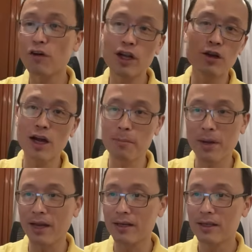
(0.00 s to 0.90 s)
or then you come
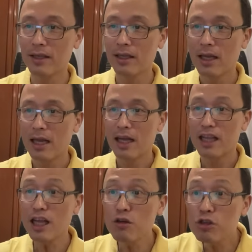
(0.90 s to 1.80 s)
back.
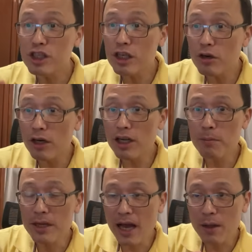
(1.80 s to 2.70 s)
Then you secretly
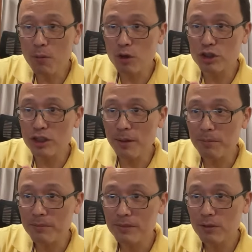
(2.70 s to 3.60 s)
behind watch
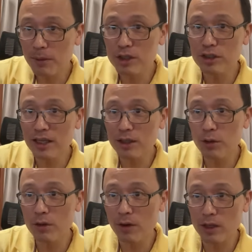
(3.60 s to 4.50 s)
them to make sure they're
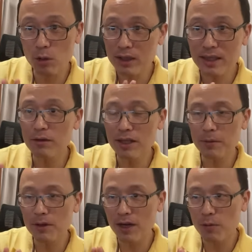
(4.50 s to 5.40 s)
doing right. You don't tell them,
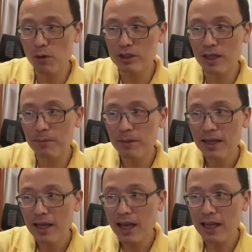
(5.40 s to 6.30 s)
you kind of watch them
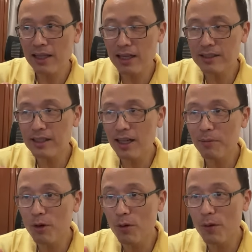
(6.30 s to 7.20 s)
and then see
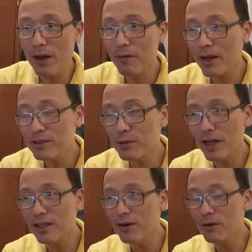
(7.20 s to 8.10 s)
them go where, so
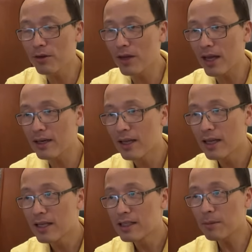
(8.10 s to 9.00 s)
that you can,
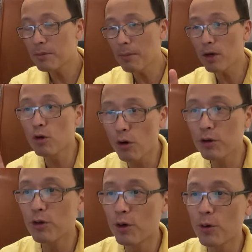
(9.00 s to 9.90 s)
something about go
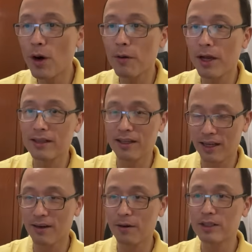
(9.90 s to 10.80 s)
wrong, you will go out and
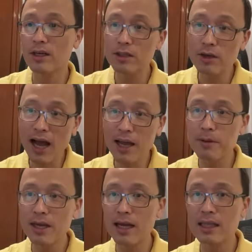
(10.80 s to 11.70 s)
rescue. You hide
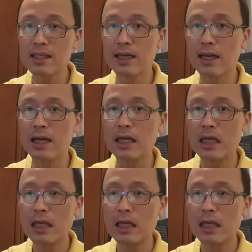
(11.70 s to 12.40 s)
behind things like that.